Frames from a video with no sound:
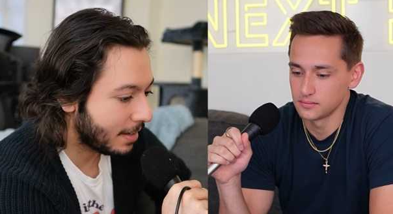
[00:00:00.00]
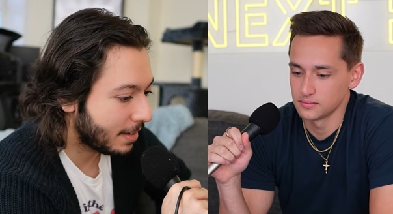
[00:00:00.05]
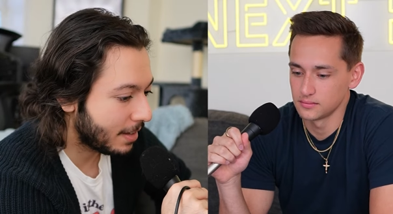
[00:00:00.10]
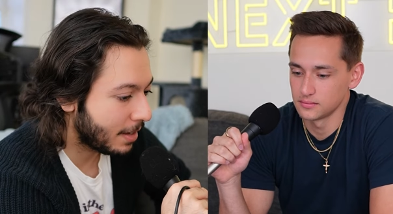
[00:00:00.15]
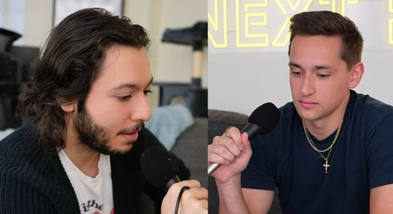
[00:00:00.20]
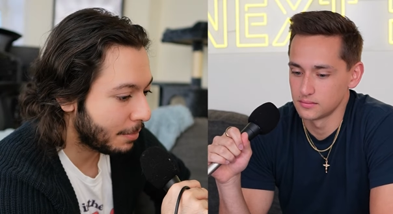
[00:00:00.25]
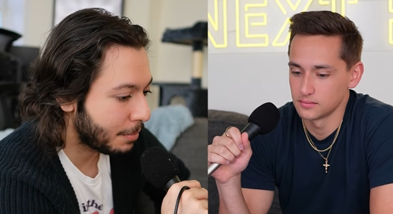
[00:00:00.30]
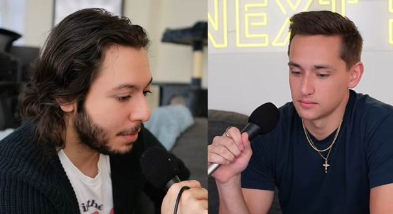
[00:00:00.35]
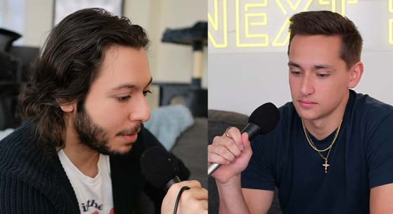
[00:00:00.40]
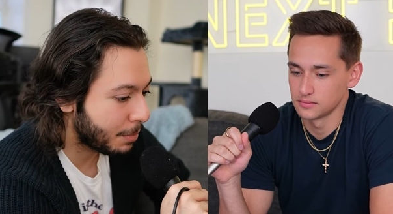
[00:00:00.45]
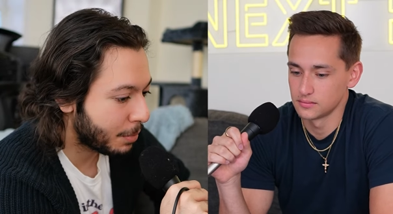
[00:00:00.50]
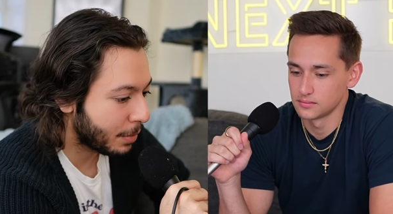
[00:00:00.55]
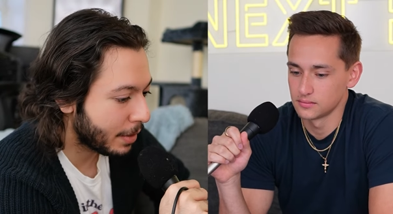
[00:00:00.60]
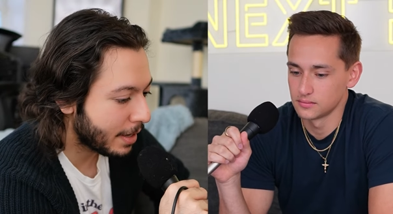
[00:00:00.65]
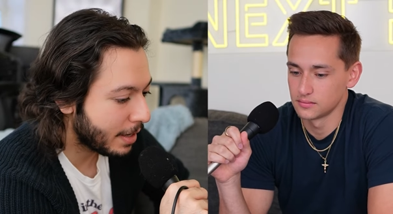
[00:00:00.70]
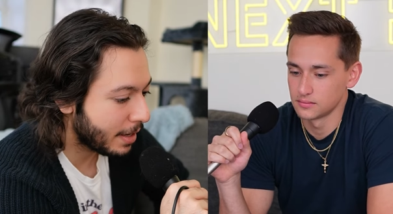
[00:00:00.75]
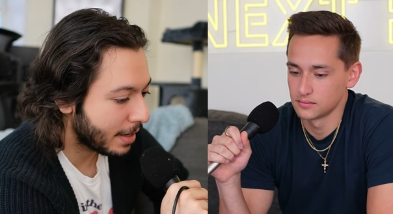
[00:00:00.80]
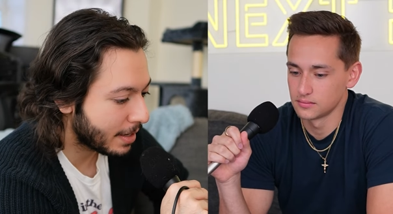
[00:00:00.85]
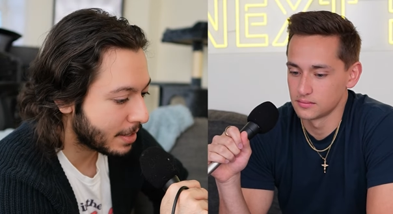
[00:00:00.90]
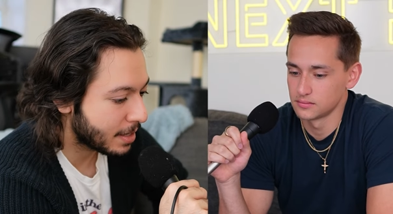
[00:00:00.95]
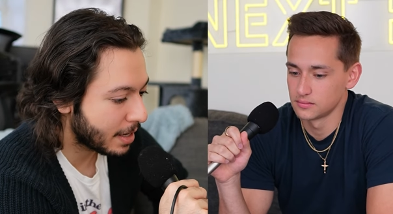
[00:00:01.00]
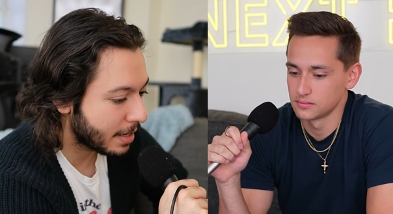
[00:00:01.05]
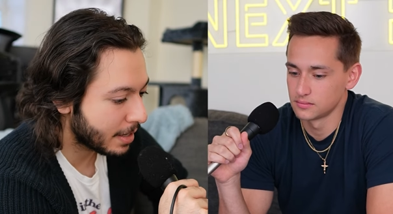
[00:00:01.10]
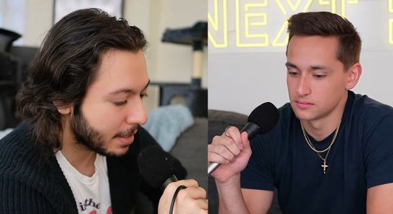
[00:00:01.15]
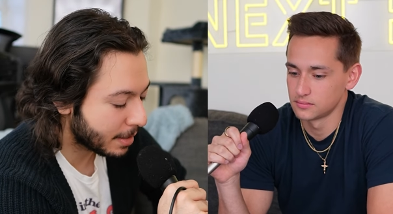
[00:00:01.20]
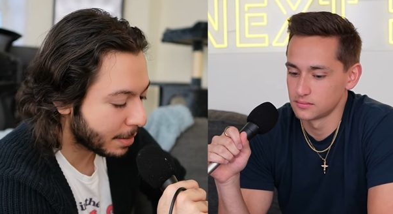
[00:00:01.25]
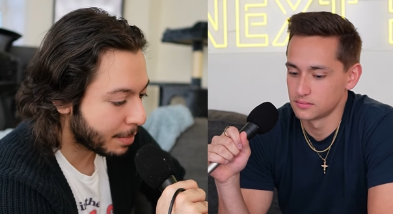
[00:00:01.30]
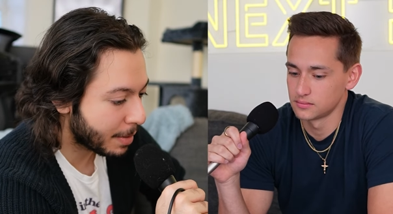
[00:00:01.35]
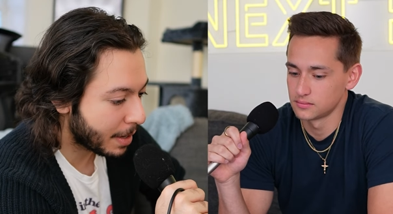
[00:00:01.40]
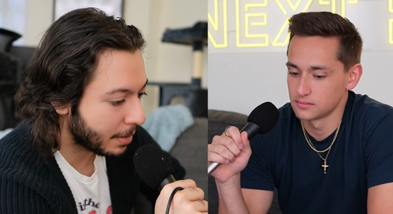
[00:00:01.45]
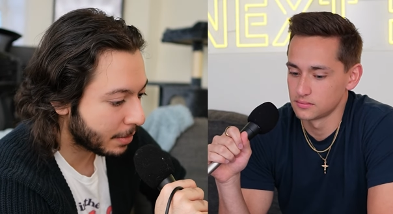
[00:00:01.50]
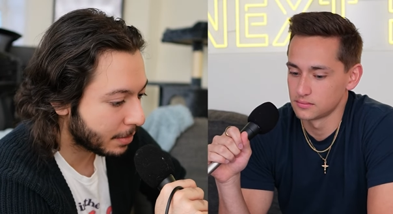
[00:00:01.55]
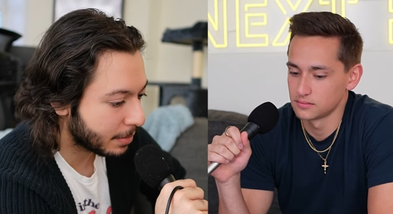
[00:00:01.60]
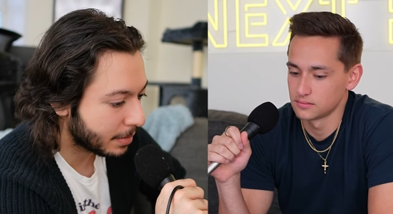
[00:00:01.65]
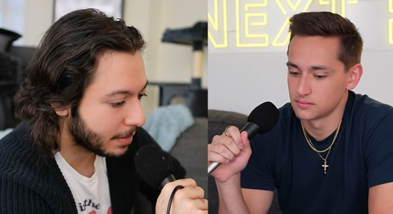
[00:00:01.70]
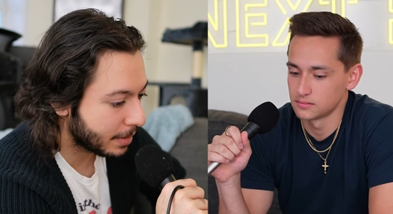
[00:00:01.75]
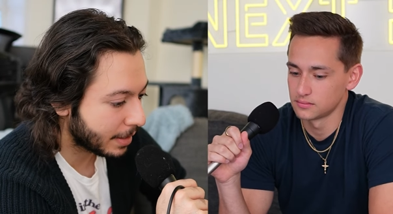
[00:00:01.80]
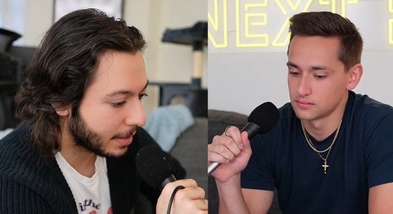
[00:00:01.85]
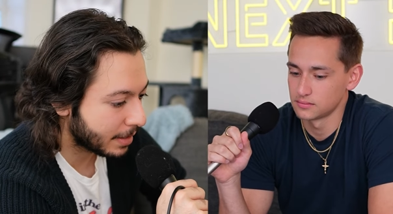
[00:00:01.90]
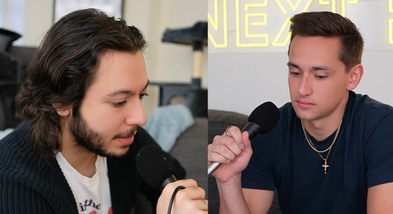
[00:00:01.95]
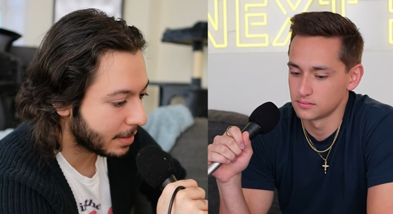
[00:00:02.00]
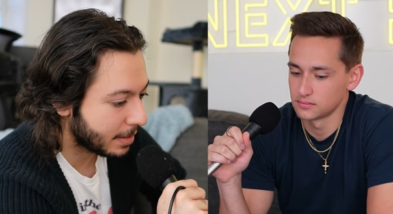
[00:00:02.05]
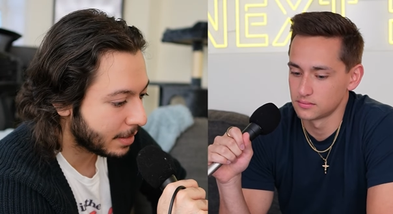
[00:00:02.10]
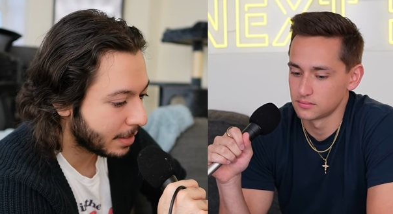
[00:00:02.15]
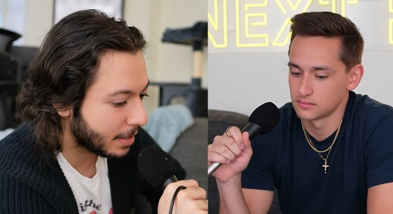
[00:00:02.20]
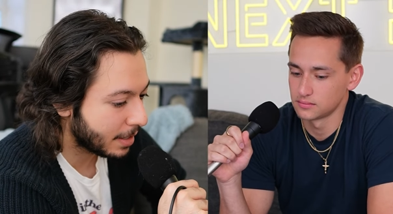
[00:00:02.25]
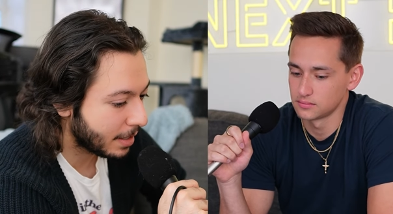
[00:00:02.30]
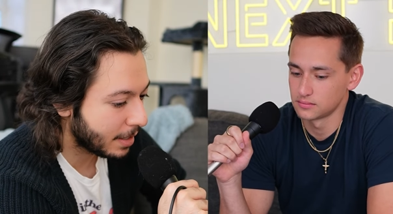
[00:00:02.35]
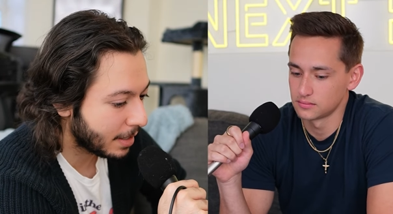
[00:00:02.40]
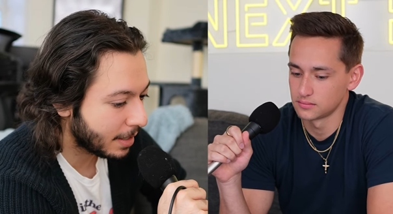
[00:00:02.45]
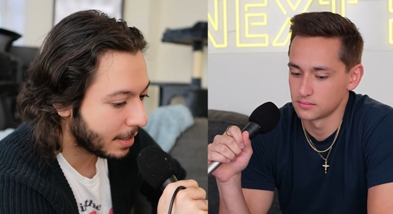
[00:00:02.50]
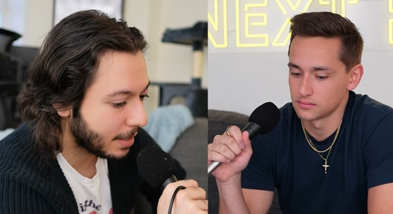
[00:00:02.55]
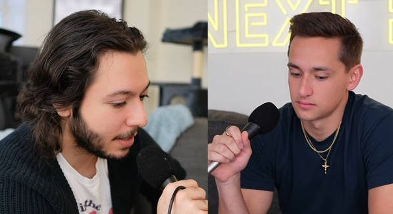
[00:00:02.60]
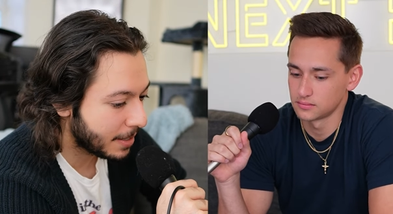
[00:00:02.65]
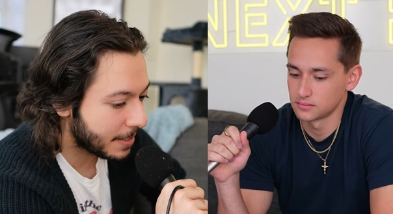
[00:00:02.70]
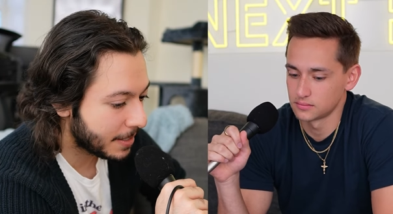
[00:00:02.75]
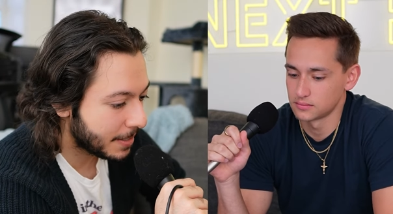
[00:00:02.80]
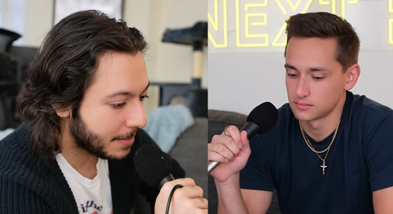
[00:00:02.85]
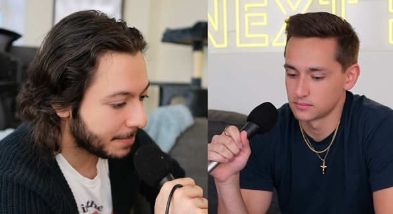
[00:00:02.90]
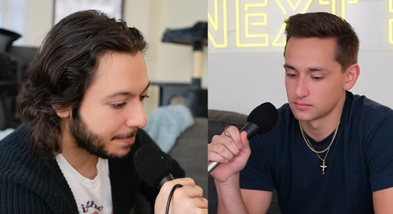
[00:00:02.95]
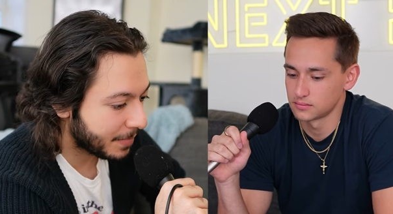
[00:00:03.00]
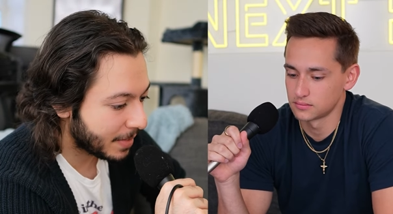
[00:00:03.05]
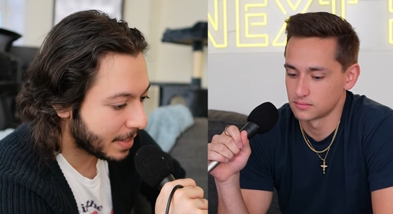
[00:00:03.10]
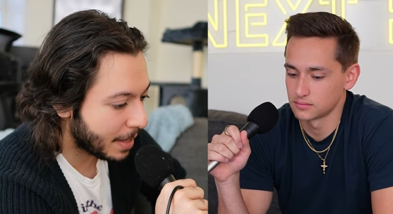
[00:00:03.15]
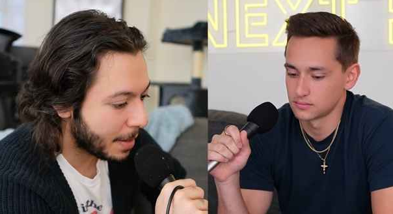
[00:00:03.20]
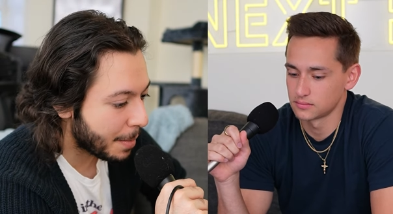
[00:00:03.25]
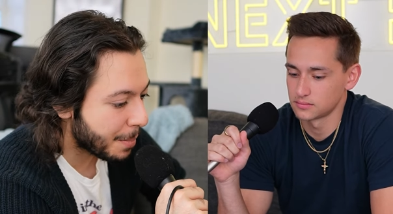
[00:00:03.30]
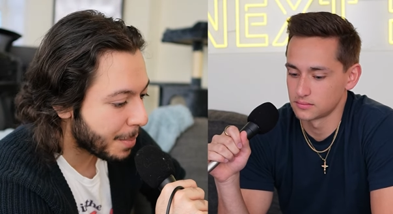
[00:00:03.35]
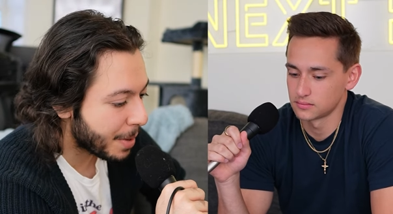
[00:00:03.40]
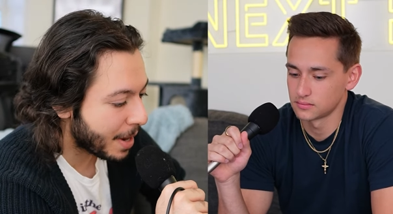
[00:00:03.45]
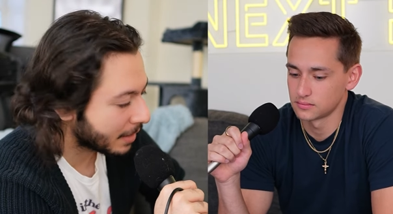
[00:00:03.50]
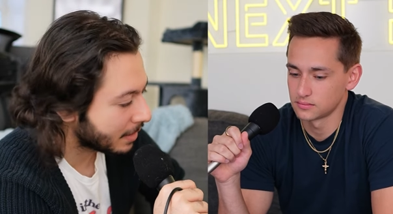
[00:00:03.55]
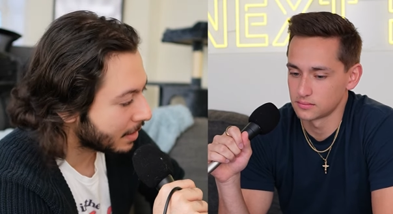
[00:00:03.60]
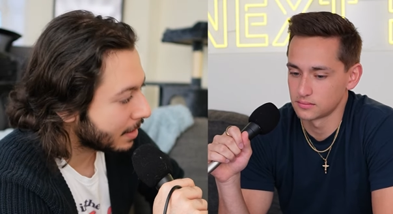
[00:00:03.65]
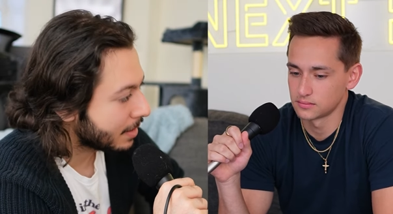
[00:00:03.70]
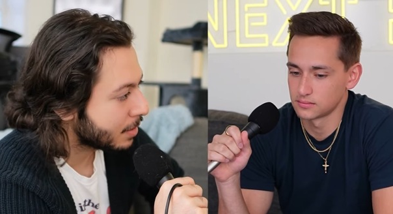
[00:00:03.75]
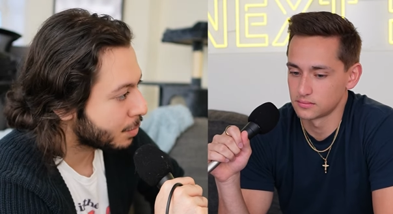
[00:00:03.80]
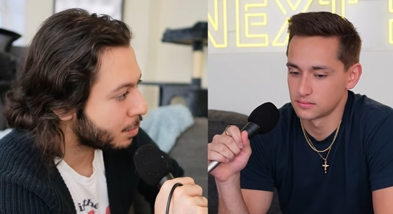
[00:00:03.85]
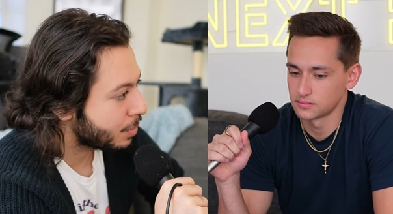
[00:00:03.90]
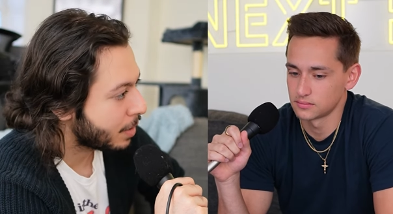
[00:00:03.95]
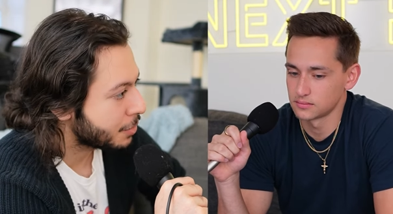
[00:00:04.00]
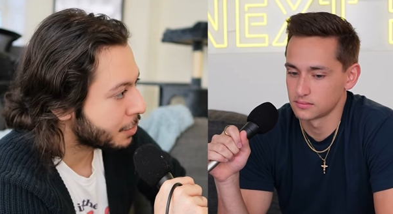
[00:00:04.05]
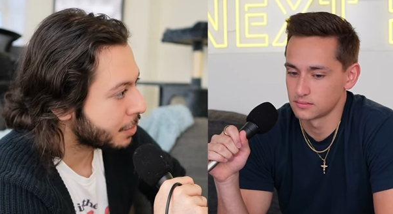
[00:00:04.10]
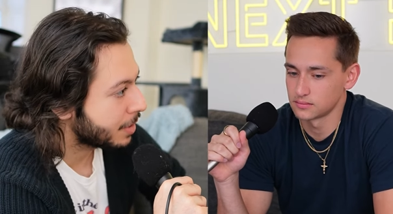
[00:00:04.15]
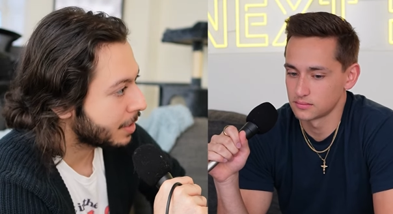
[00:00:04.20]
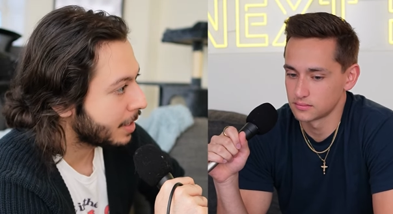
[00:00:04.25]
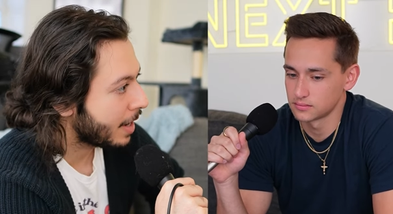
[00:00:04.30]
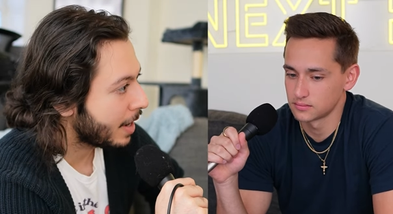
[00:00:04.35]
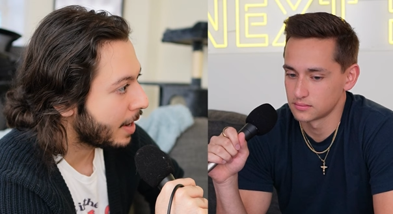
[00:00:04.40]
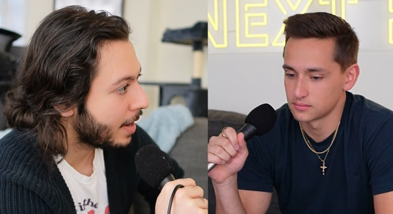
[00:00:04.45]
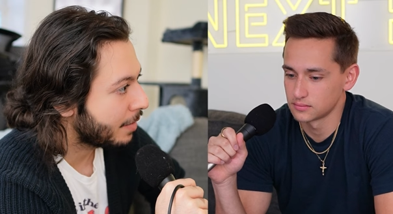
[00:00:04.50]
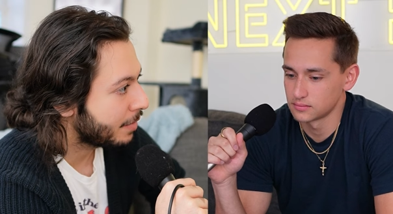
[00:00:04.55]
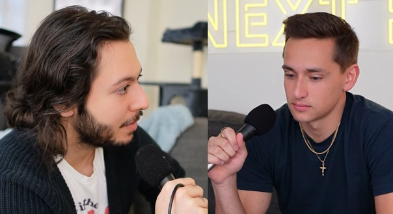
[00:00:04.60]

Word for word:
Speaker 1: I'm, I'm pretty excited about like the, uh, the impact that this project can have.